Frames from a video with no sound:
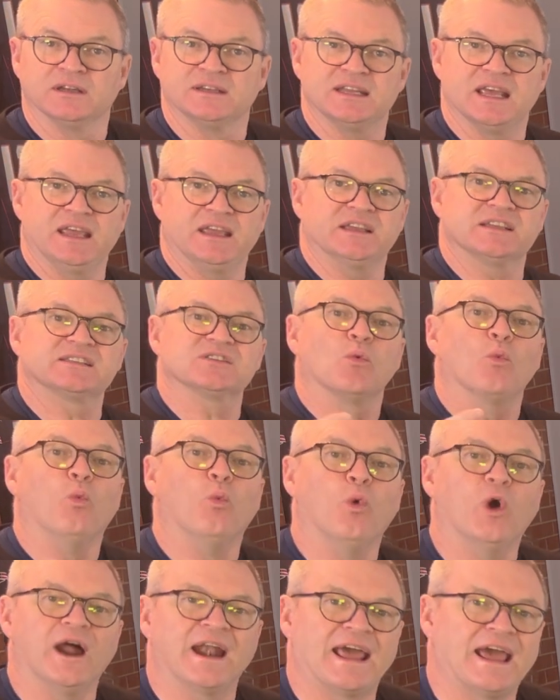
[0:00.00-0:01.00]
takes
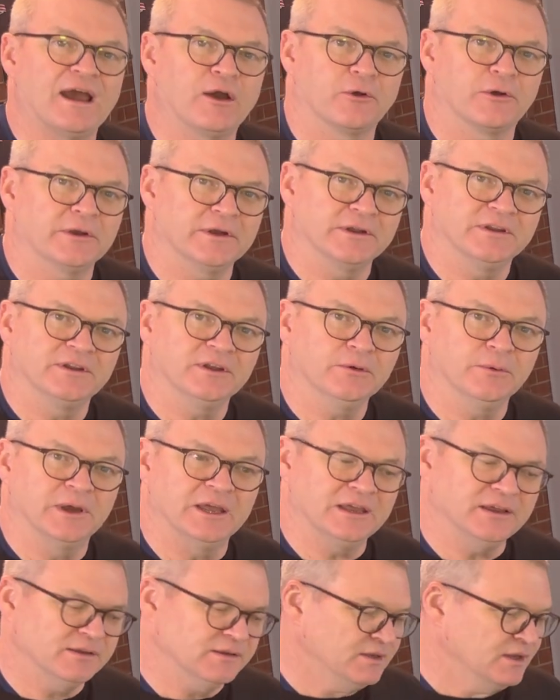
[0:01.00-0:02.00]
one hour to do
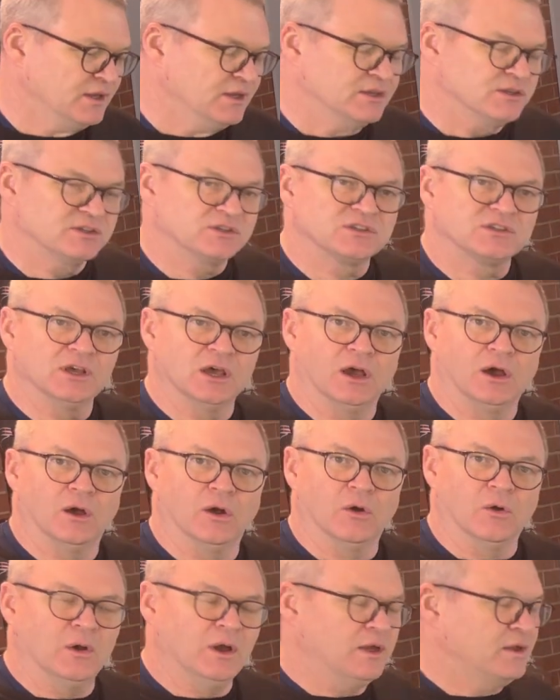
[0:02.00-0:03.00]
it.
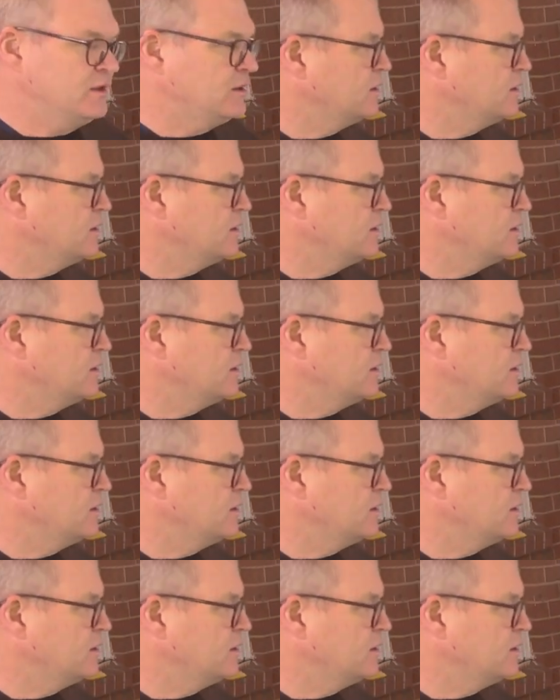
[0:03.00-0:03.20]
So